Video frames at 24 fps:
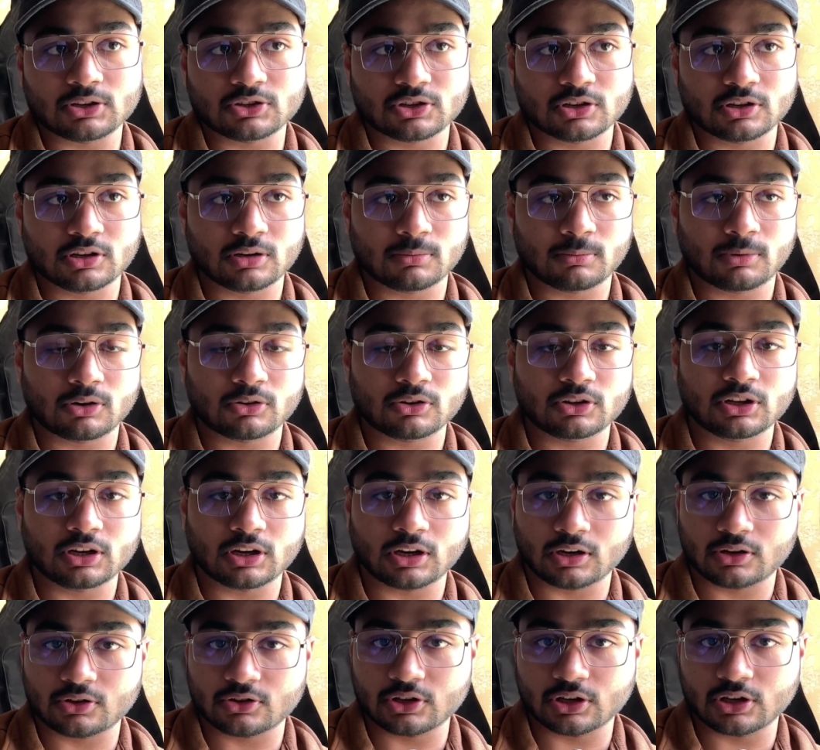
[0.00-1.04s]
they mentioned about
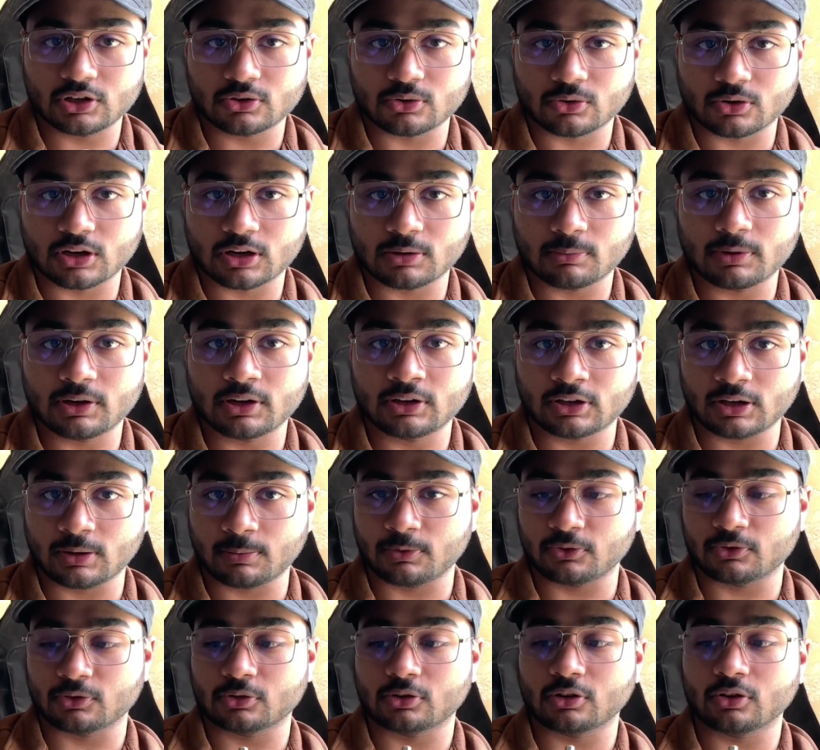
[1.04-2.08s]
the Unreal Tournament
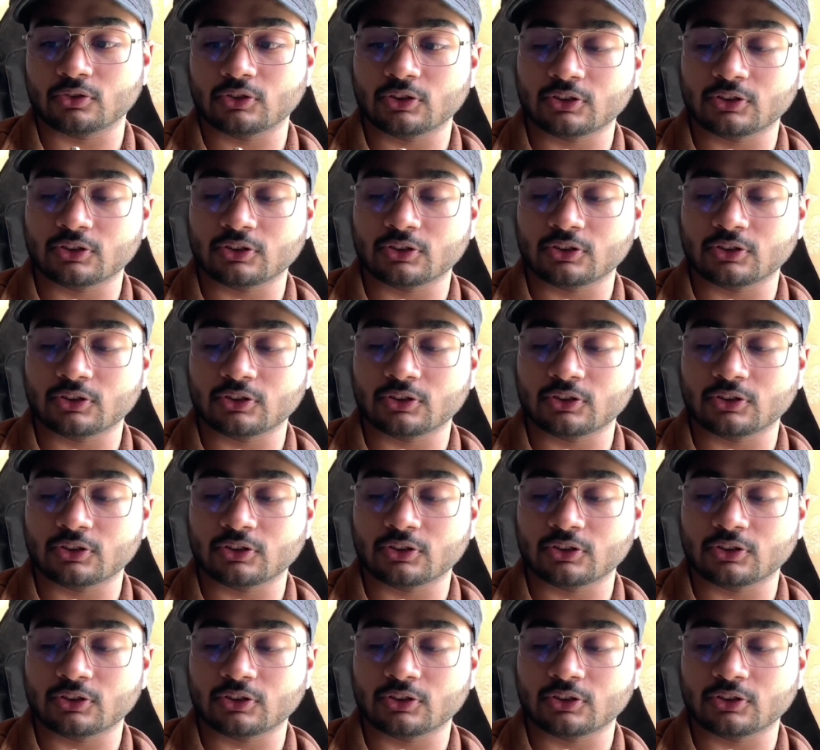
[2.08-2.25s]
episode